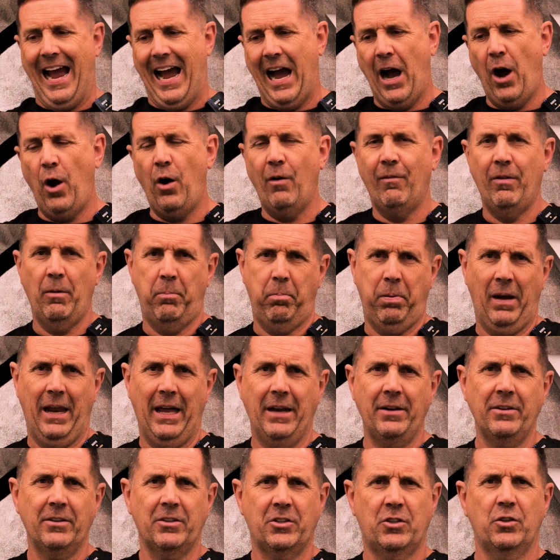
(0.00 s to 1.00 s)
out of the
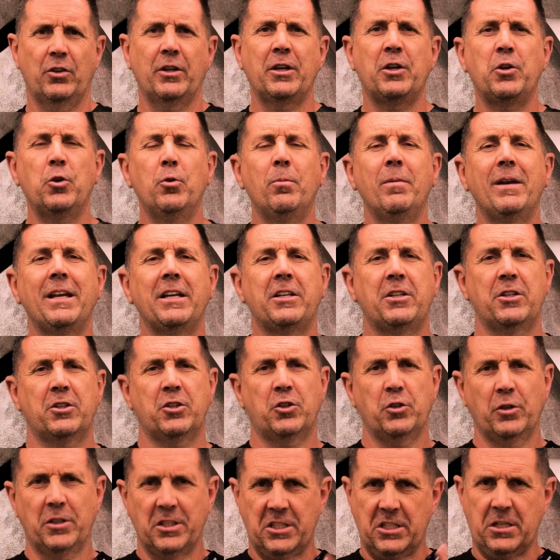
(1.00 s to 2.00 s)
plant, so humidity
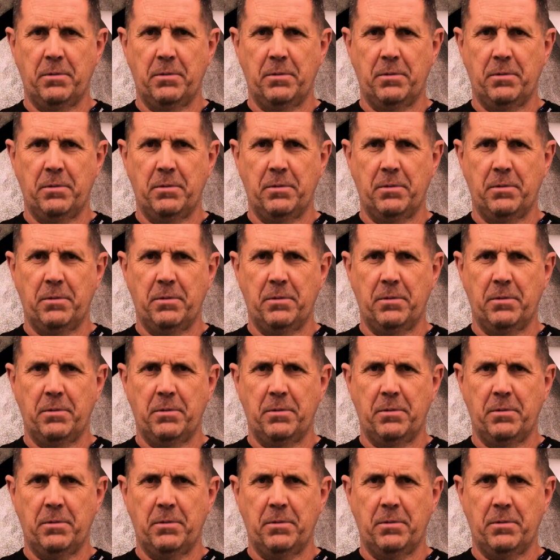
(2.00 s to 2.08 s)
is going to